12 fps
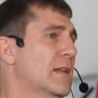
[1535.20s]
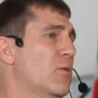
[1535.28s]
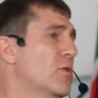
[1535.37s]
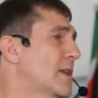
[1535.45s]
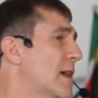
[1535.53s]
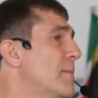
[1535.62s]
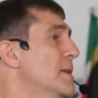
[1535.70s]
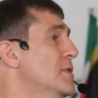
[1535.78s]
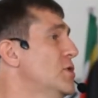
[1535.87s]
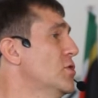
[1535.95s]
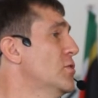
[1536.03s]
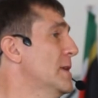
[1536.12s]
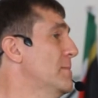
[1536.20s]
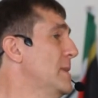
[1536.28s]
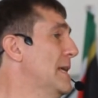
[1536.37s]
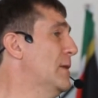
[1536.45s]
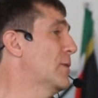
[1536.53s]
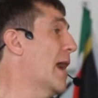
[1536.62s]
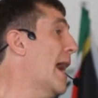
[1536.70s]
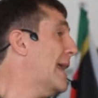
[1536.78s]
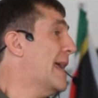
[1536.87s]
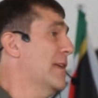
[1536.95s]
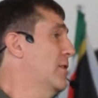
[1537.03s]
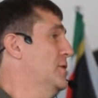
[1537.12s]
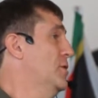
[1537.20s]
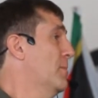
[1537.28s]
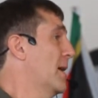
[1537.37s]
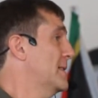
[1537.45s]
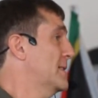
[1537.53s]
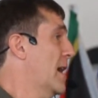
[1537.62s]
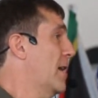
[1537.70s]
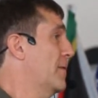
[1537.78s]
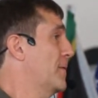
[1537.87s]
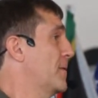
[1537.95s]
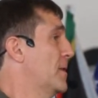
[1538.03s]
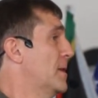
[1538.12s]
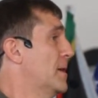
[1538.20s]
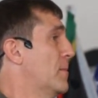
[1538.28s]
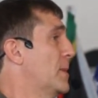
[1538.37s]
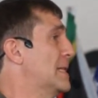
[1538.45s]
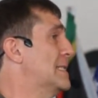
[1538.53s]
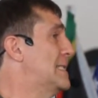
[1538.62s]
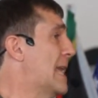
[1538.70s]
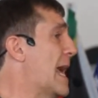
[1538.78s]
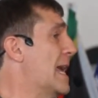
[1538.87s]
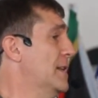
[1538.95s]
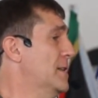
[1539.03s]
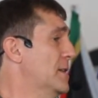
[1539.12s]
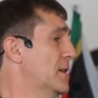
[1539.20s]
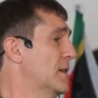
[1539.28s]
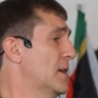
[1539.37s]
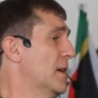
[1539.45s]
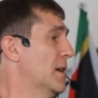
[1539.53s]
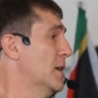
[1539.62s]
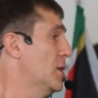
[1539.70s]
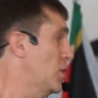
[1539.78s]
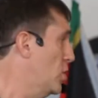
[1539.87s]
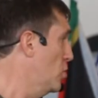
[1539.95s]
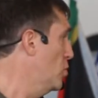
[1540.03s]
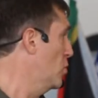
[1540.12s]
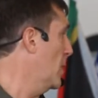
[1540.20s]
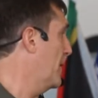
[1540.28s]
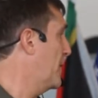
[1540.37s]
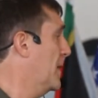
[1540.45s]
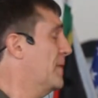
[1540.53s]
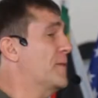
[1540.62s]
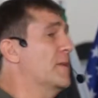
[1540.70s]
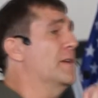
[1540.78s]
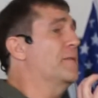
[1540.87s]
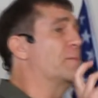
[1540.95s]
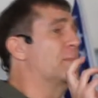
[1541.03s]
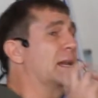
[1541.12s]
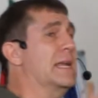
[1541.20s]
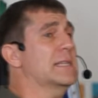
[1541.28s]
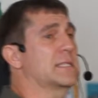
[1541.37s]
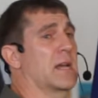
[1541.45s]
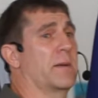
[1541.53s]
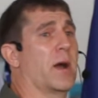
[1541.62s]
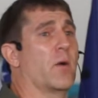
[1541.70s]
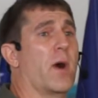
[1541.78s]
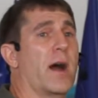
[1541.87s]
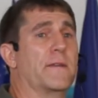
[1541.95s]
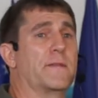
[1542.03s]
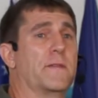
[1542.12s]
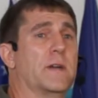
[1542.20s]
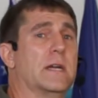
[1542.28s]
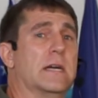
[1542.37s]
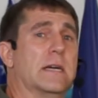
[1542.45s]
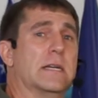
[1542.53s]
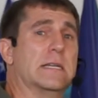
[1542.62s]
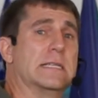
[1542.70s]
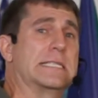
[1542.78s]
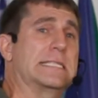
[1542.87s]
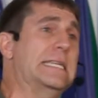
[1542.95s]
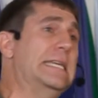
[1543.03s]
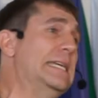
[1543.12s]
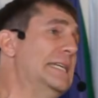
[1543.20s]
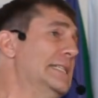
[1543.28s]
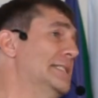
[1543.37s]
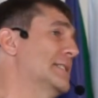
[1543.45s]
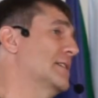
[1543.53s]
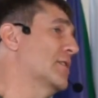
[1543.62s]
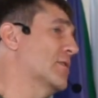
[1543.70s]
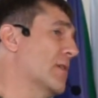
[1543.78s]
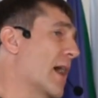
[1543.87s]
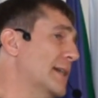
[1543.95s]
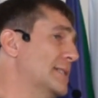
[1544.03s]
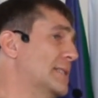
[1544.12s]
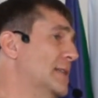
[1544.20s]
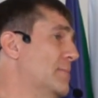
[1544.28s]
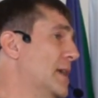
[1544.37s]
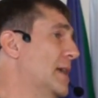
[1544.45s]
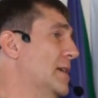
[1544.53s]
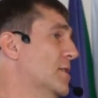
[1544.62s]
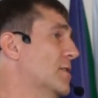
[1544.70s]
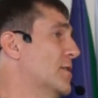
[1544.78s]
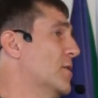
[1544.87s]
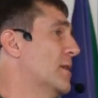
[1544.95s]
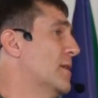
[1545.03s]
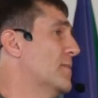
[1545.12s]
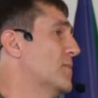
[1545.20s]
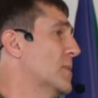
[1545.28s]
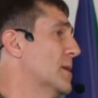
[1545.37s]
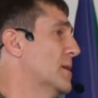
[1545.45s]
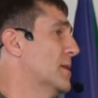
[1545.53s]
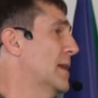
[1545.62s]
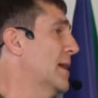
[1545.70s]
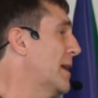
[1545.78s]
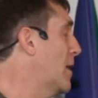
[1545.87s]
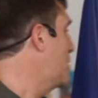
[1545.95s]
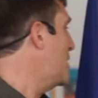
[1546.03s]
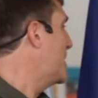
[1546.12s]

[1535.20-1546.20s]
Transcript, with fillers: And Lord, come and do in me what I cannot do myself. Because then you, if, if, if Marisa, my wife, sees Christ in me, then I know